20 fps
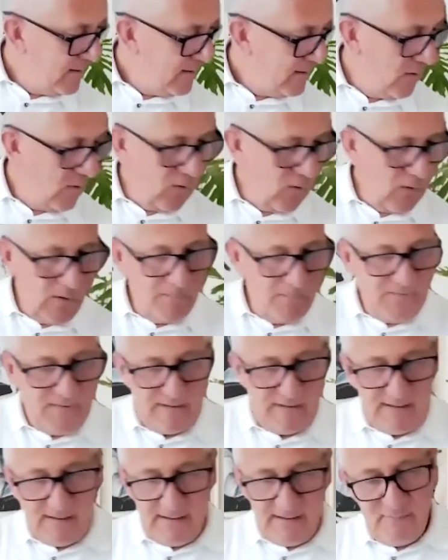Or I'm
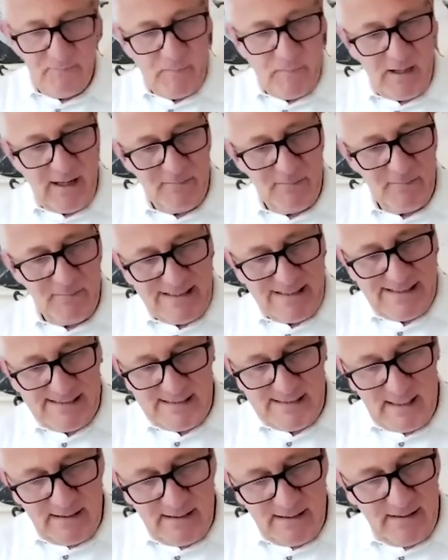thinking of buying my
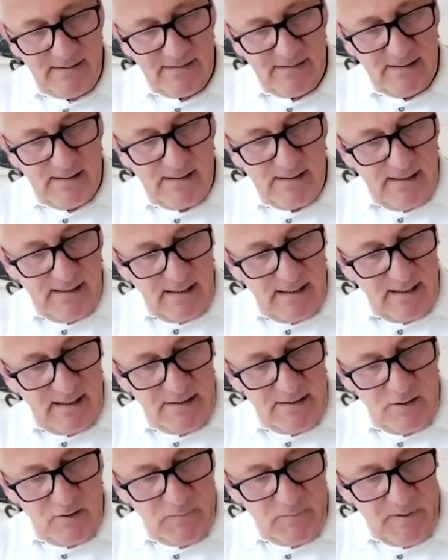son a
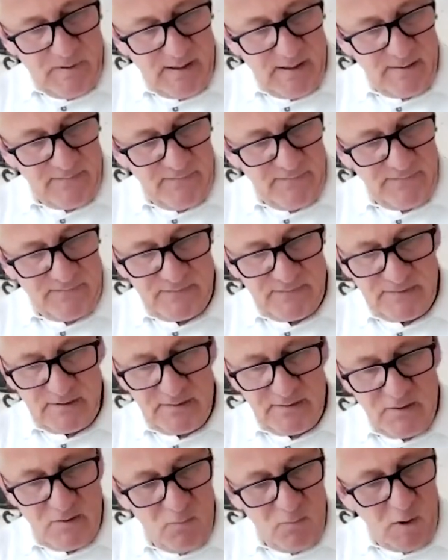
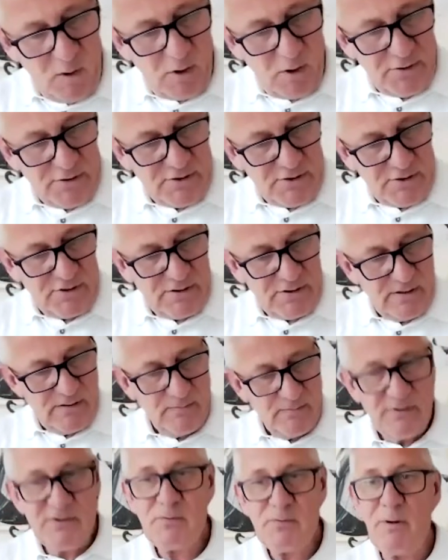new watch.
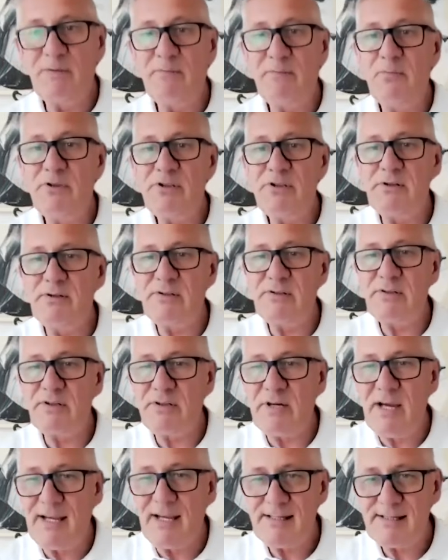Which one would you
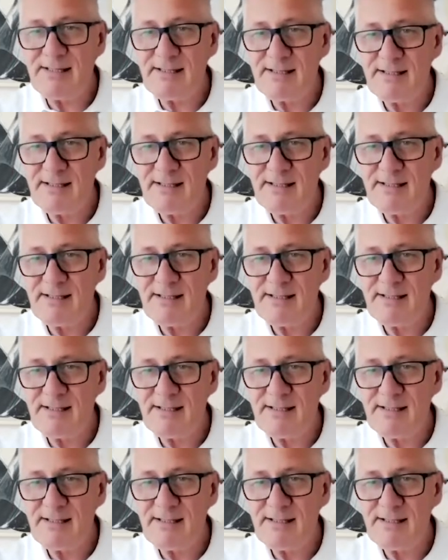suggest?